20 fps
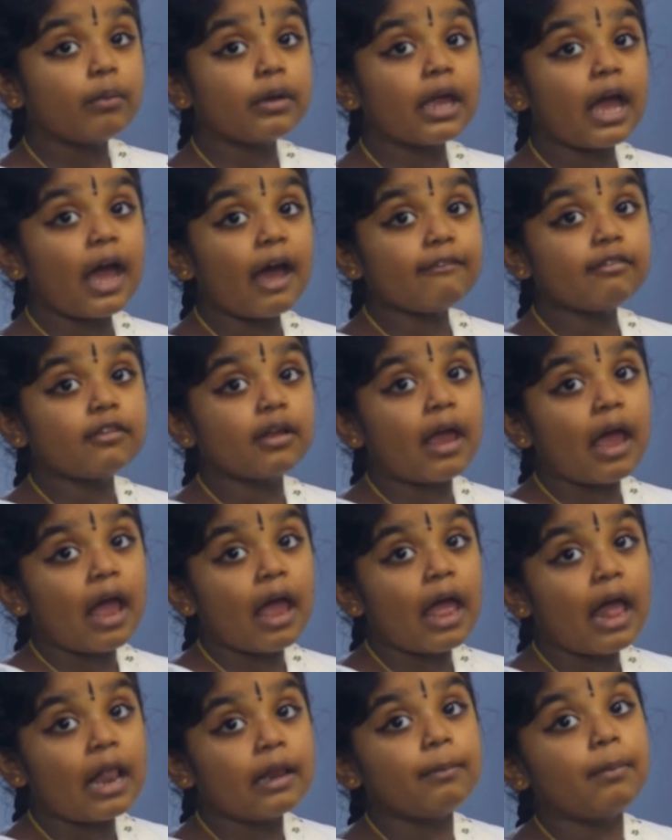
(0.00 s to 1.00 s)
we have to
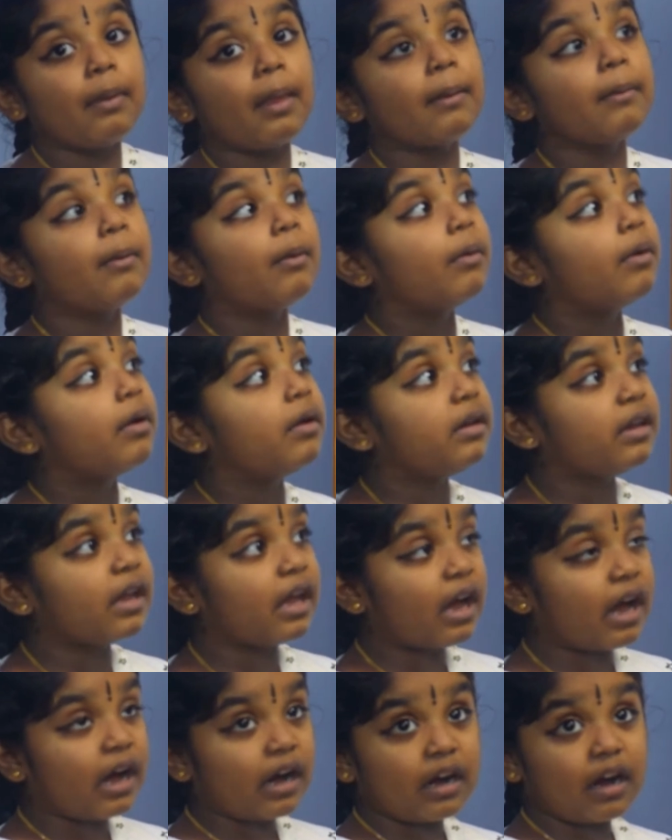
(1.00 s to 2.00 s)
help them they
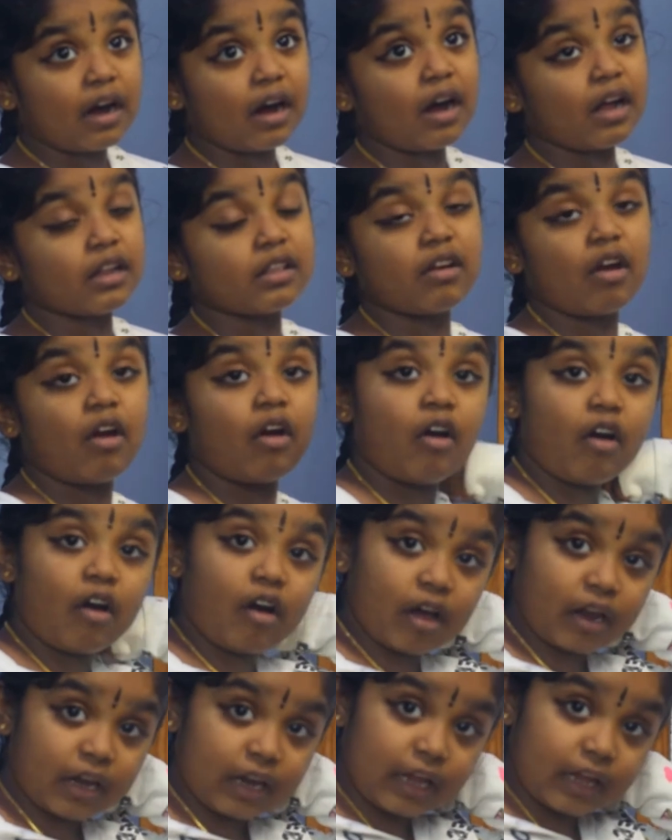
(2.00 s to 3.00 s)
are hurt
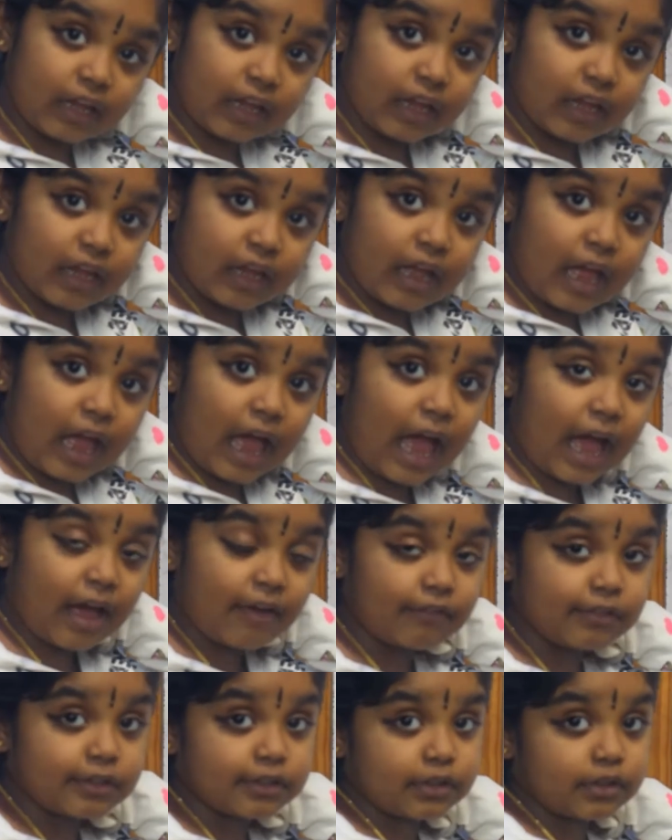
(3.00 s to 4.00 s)
or they
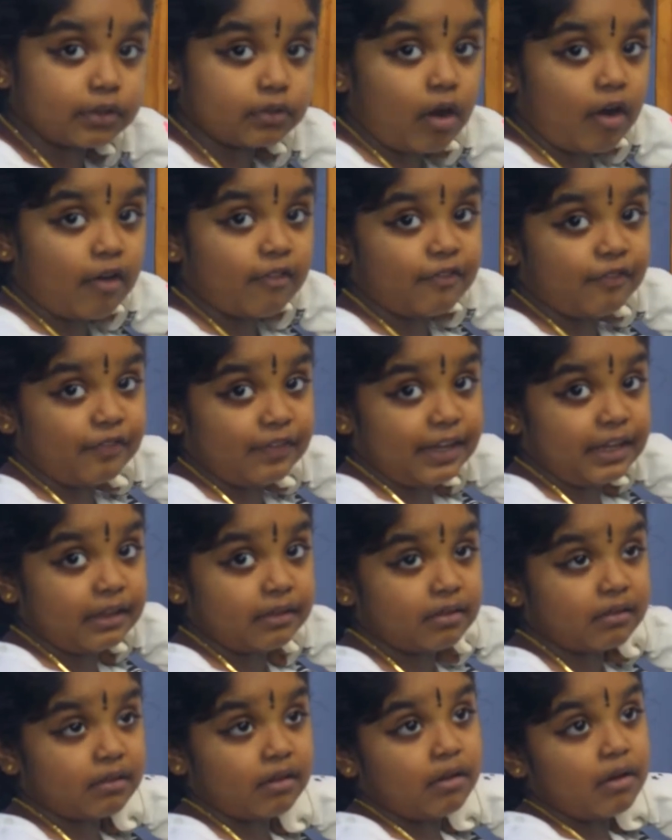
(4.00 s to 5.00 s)
have a soft
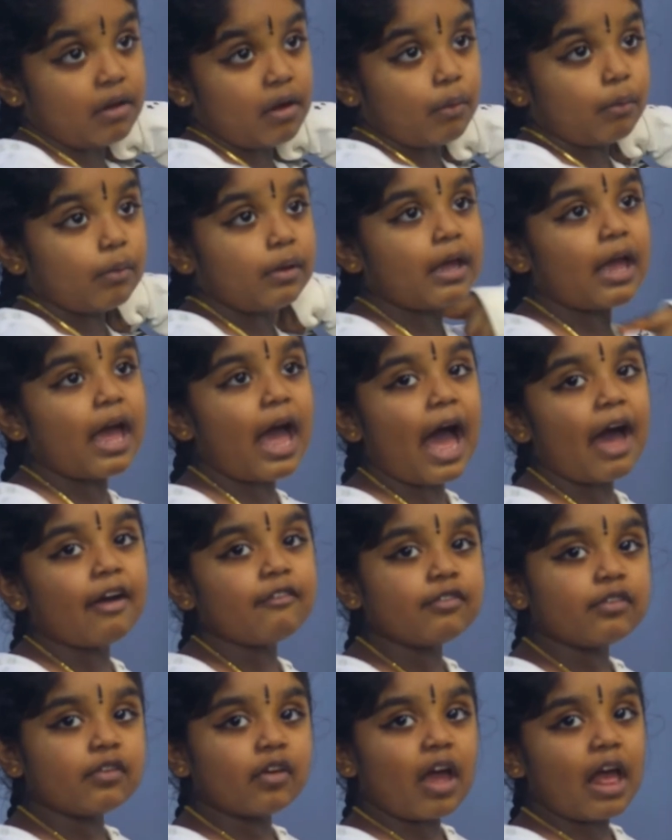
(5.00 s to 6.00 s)
teeth. We
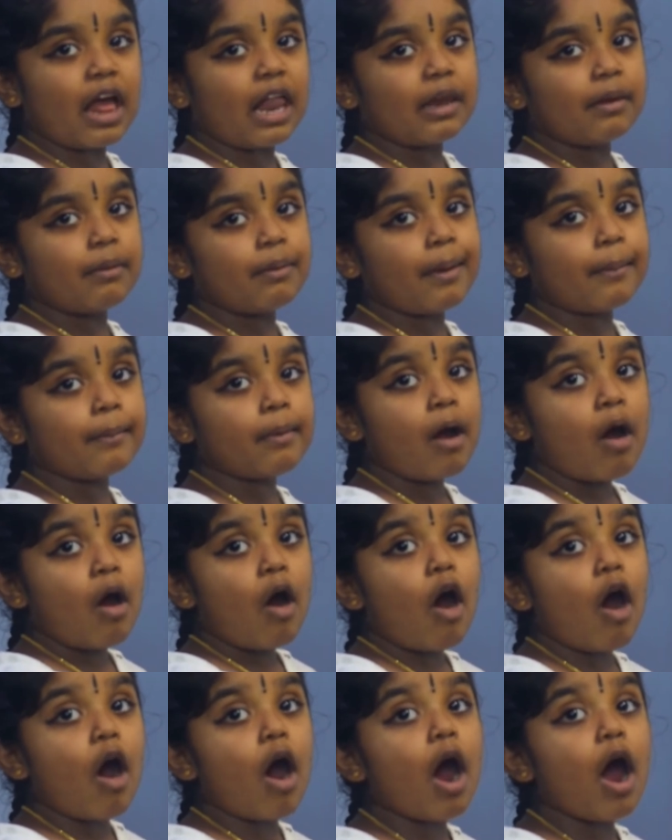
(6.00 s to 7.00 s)
have to help them,
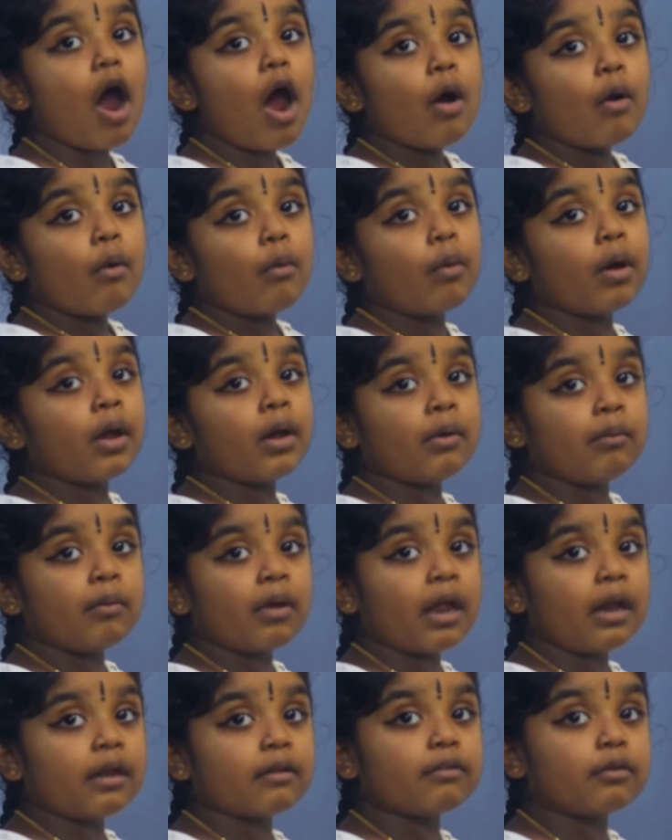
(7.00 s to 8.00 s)
or when we
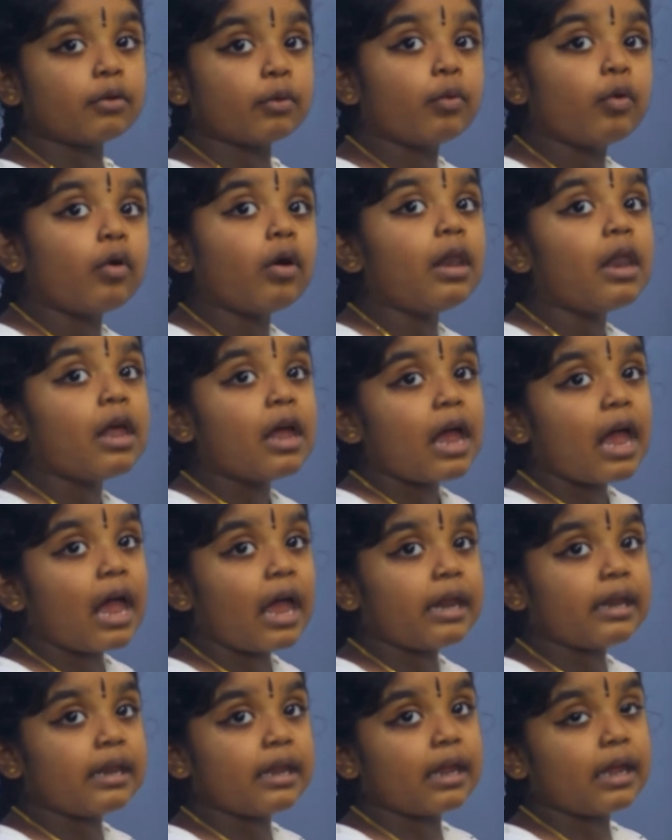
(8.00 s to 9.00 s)
are in school
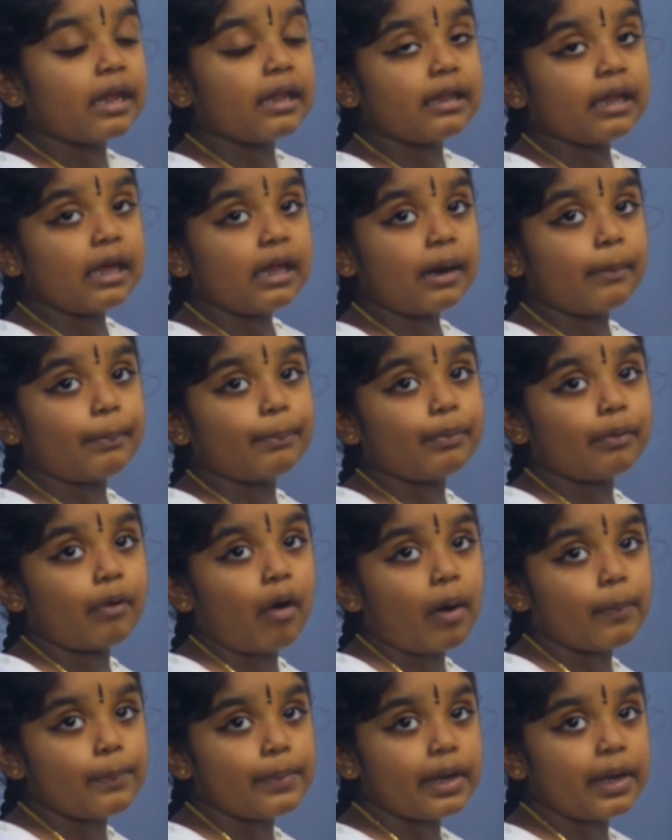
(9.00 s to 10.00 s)
and they did a
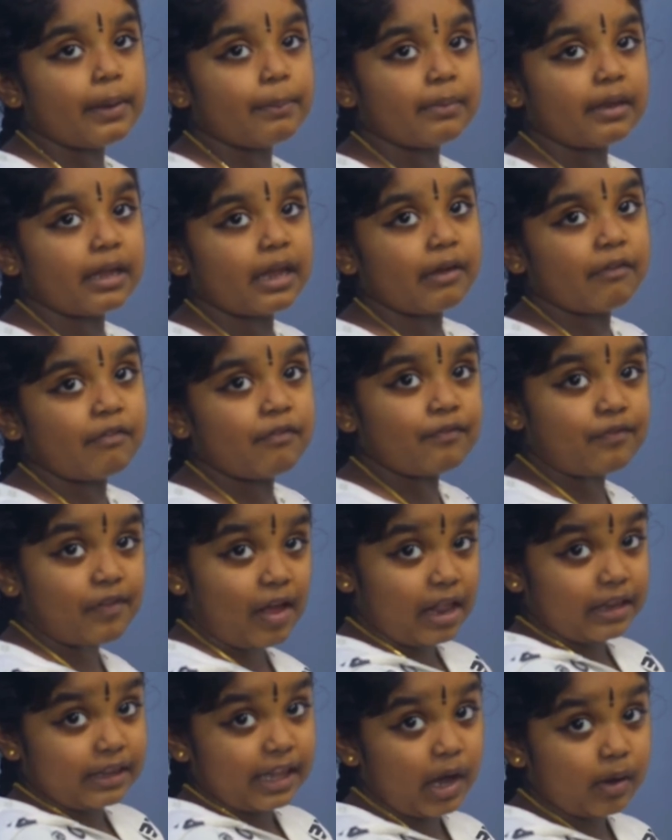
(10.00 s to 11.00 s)
problem, they
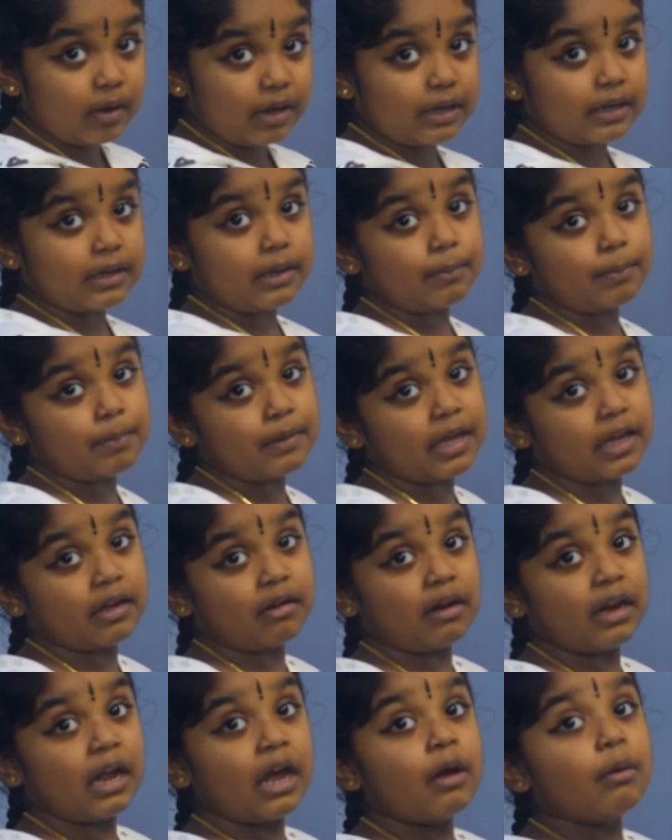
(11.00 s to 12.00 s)
fell down in the
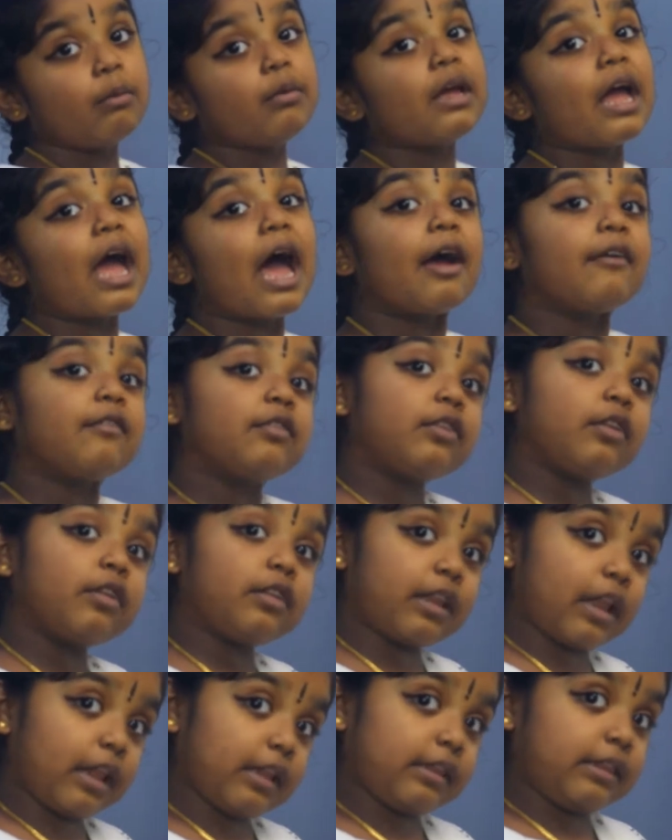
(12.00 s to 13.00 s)
playground, we have to
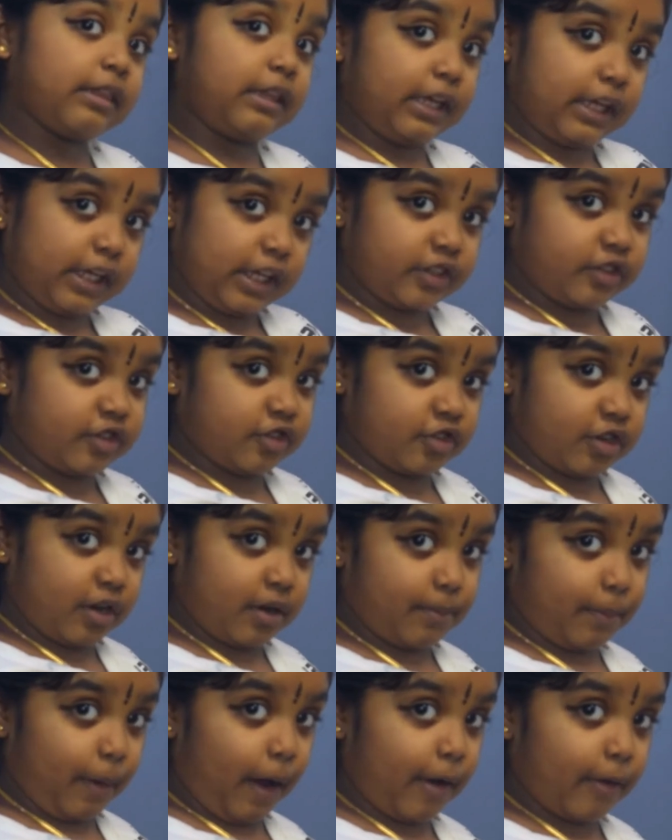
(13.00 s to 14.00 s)
tell the teacher
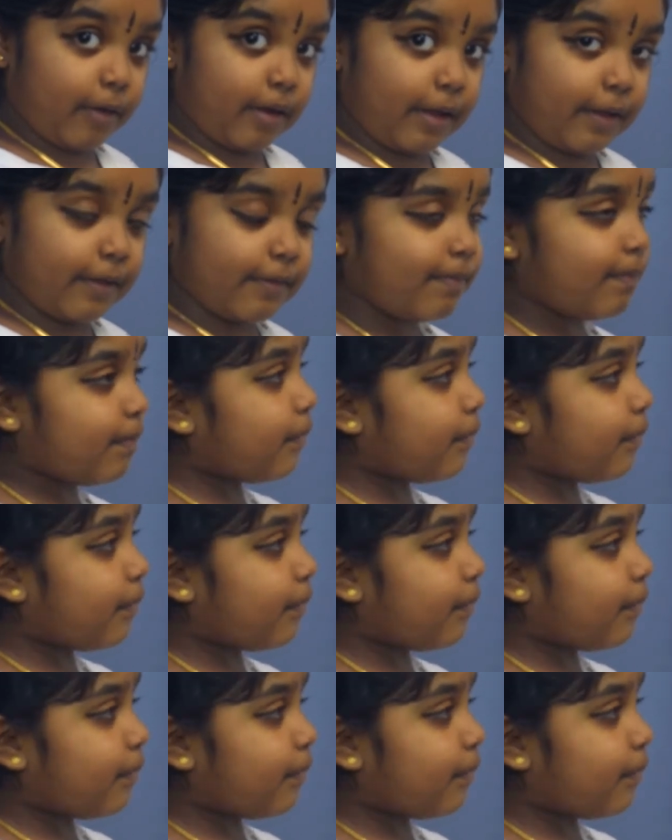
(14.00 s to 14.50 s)
about it.